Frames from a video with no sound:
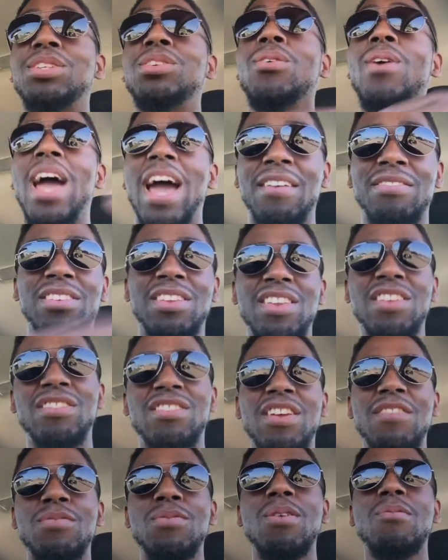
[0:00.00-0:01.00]
So after
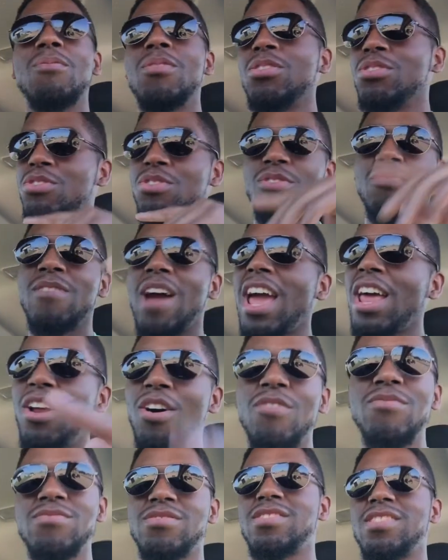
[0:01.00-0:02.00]
this giveaway, we're going to do it right
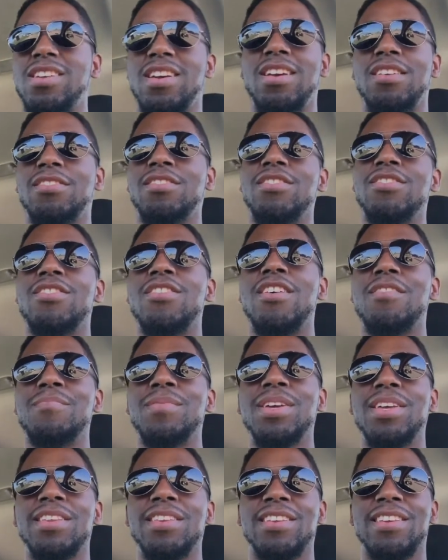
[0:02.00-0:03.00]
over again. You know what
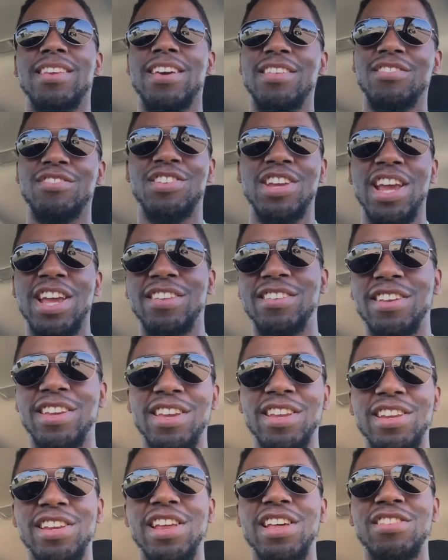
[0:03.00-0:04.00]
I mean? Another chance to
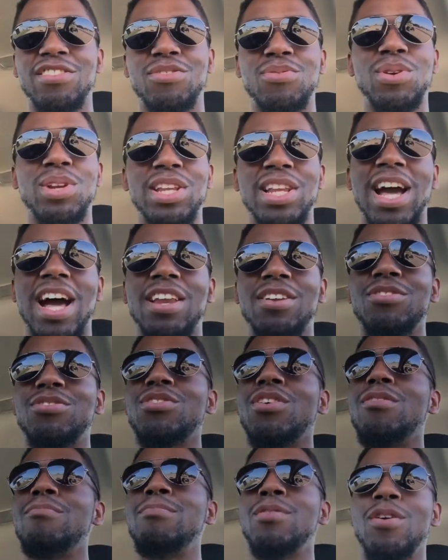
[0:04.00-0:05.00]
get another
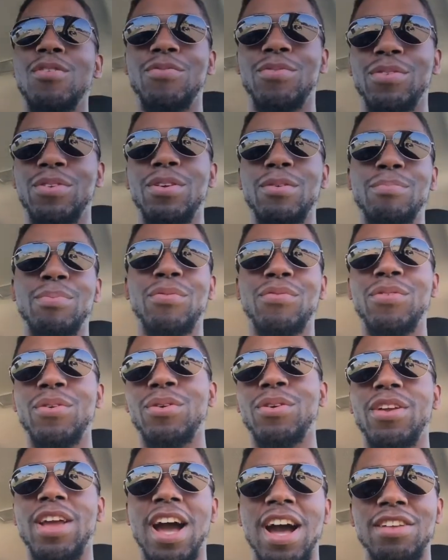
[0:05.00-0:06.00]
$20 on both of your
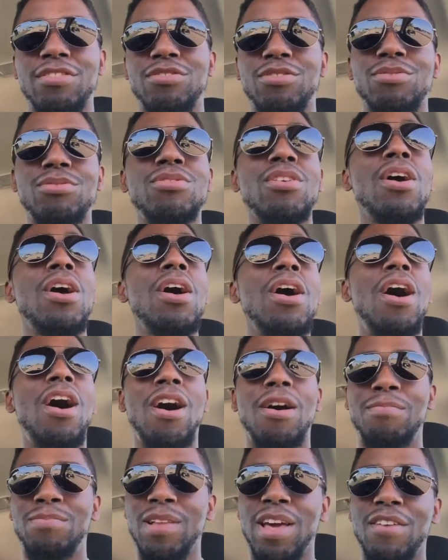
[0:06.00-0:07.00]
preferred consoles
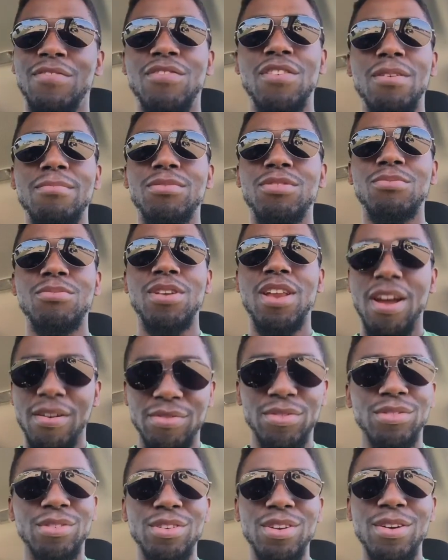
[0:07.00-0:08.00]
or platforms or
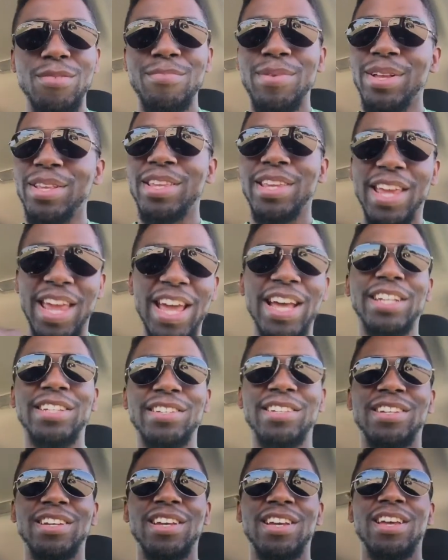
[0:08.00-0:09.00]
whatever. But
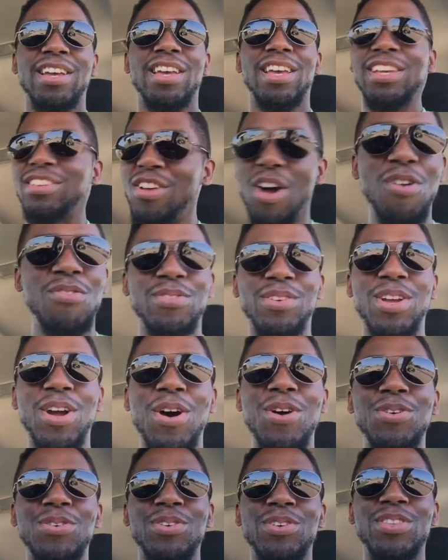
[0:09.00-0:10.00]
yes, it's over,
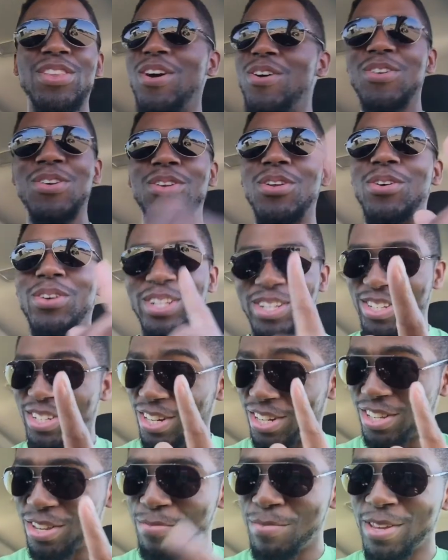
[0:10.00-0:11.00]
yo. No. It's
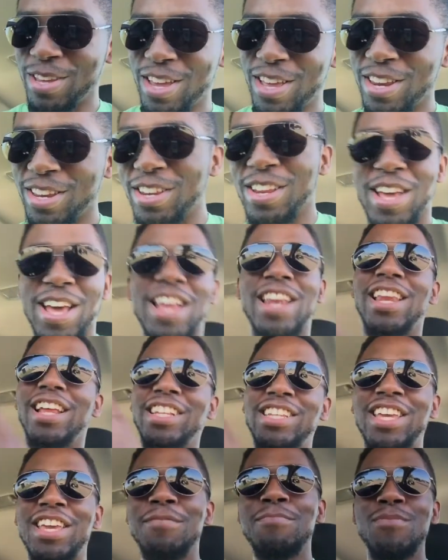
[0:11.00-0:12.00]
just the beginning.
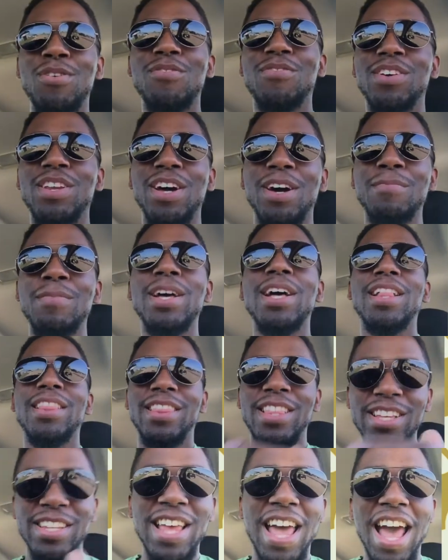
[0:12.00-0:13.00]
Let's keep moving up.
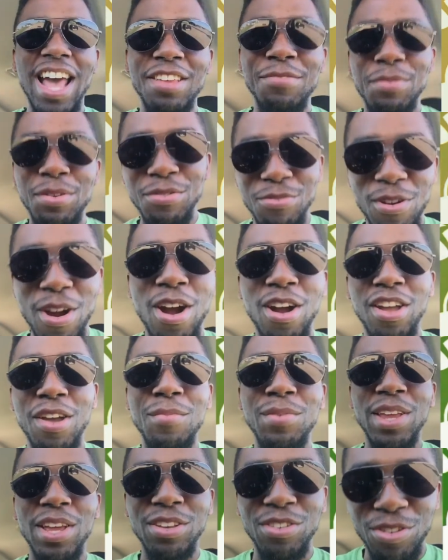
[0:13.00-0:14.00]
This has been Raw
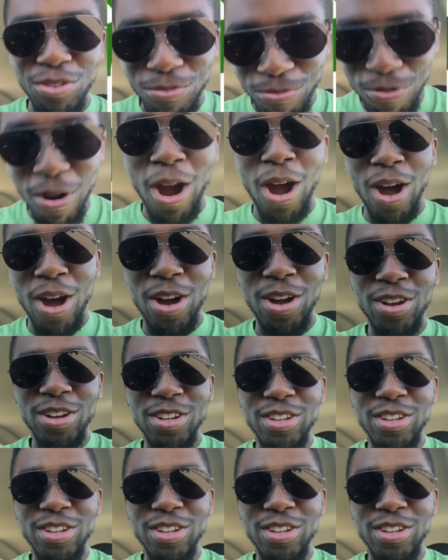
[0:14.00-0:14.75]
coming at you. Raw.